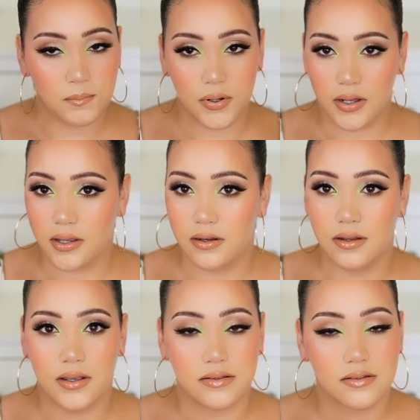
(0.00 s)
but
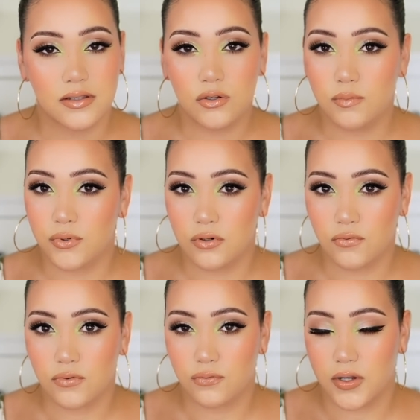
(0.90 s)
it's still a
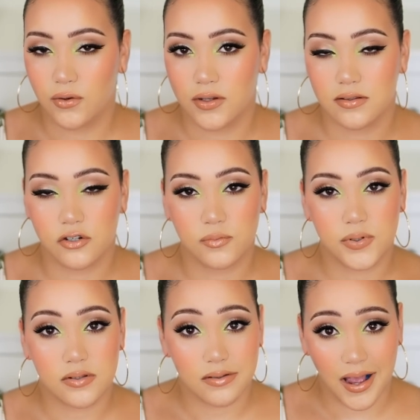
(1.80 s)
beautiful fragrance. There's
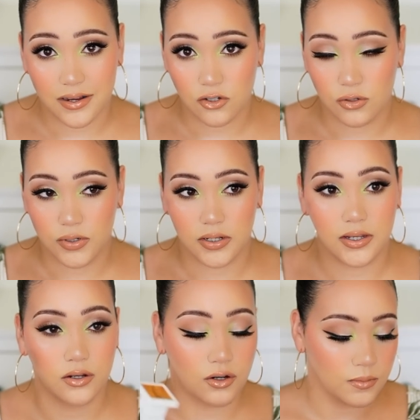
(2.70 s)
pistachio in
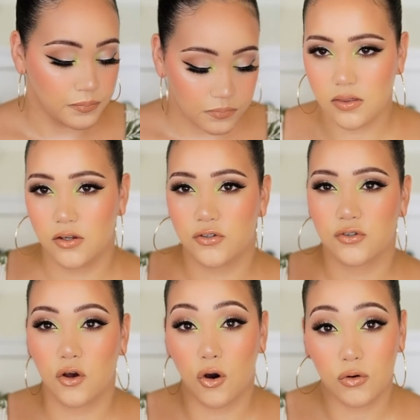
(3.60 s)
here. There's
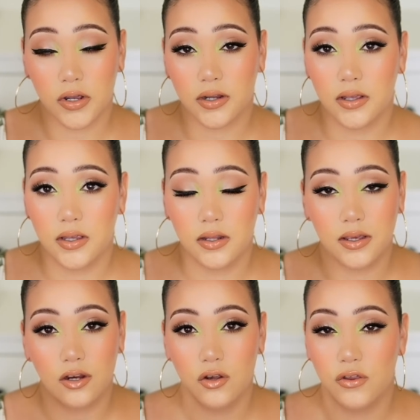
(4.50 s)
coconut in
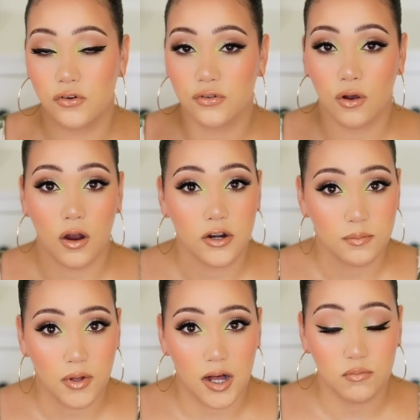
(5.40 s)
here. There's
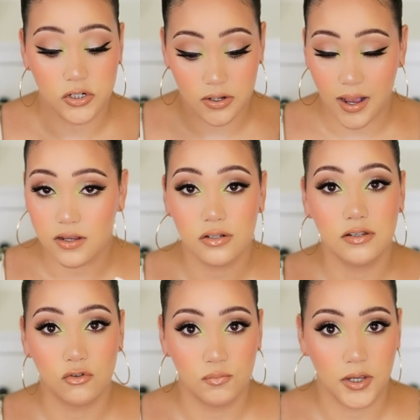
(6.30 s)
cardamom, which I
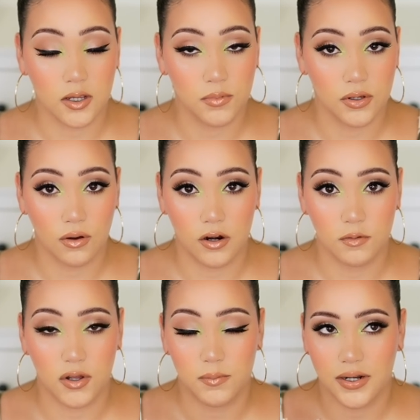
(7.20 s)
actually do pick up the
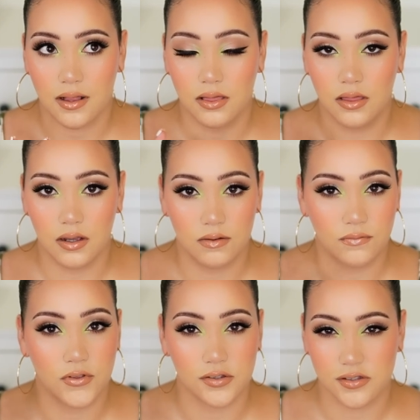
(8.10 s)
cardamom and I
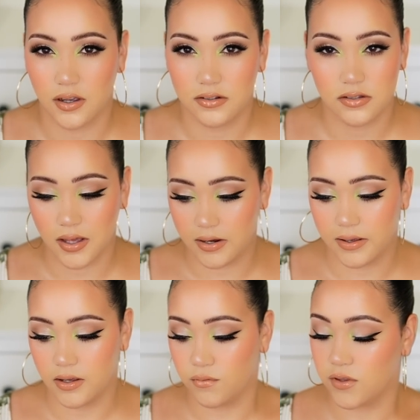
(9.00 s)
love the touch that
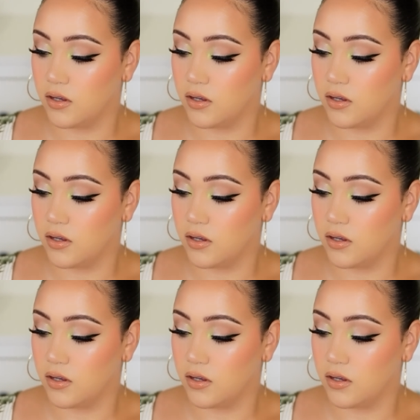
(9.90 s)
it gives